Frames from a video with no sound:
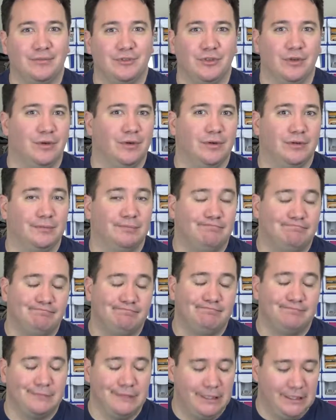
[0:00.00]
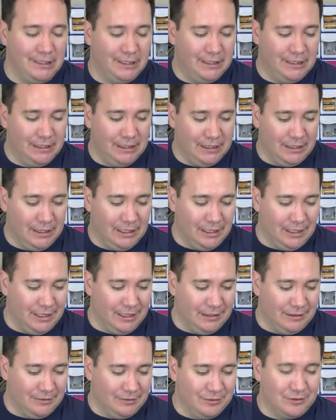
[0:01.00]
So
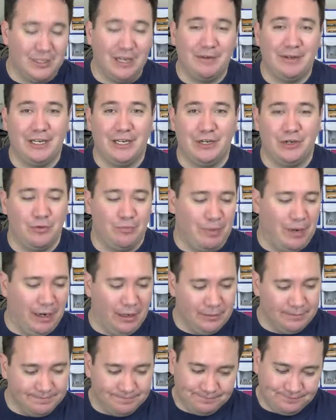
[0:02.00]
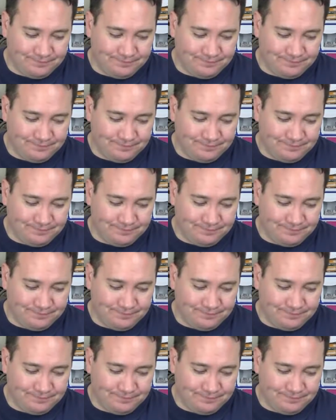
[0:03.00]
it was time to get a new pair.